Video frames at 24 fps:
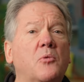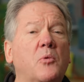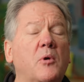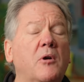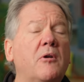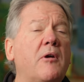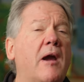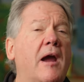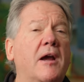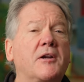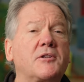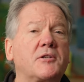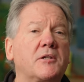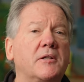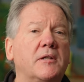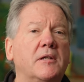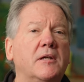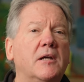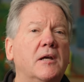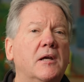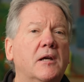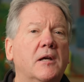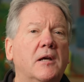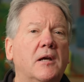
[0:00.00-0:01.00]
We're
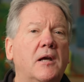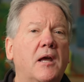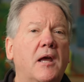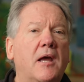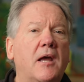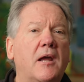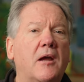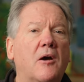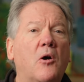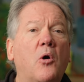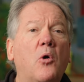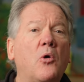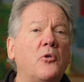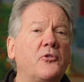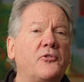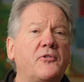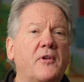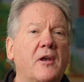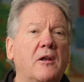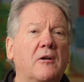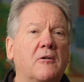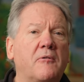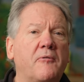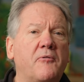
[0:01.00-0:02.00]
actually a
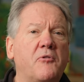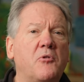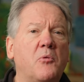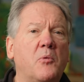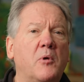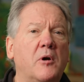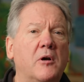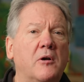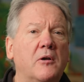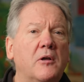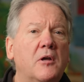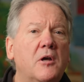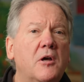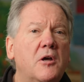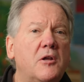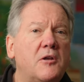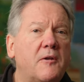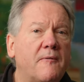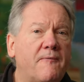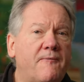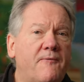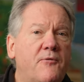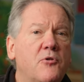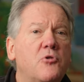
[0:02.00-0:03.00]
wholesaler, if you will,
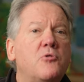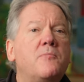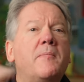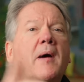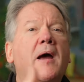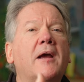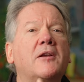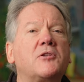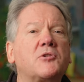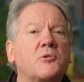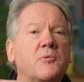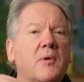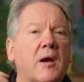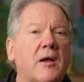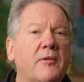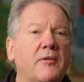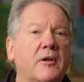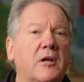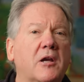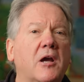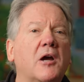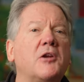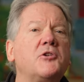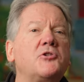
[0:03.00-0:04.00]
to food banks around
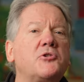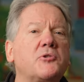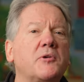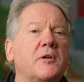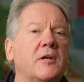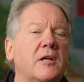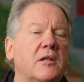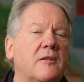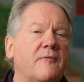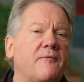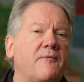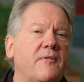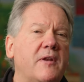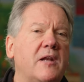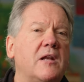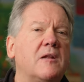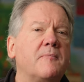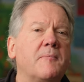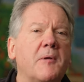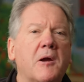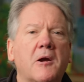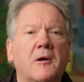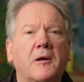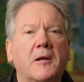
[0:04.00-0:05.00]
the country in the Feeding
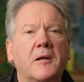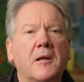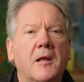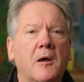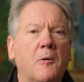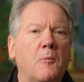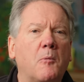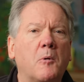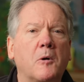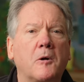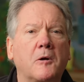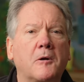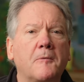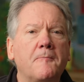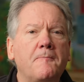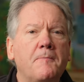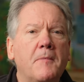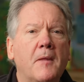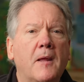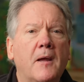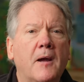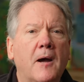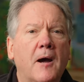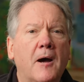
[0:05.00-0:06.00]
America network
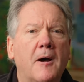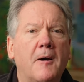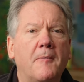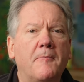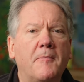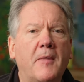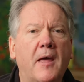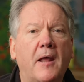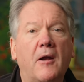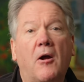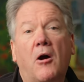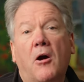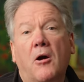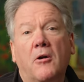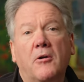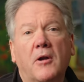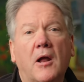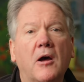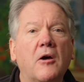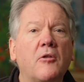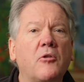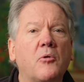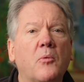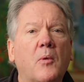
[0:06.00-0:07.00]
that aren't
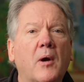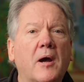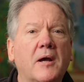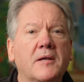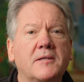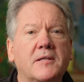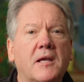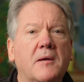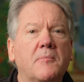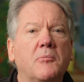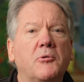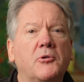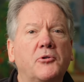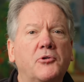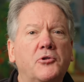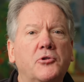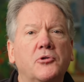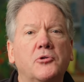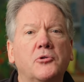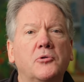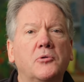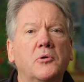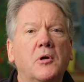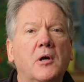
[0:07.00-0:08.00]
otherwise able
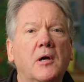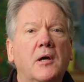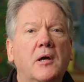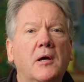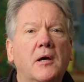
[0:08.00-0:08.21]
to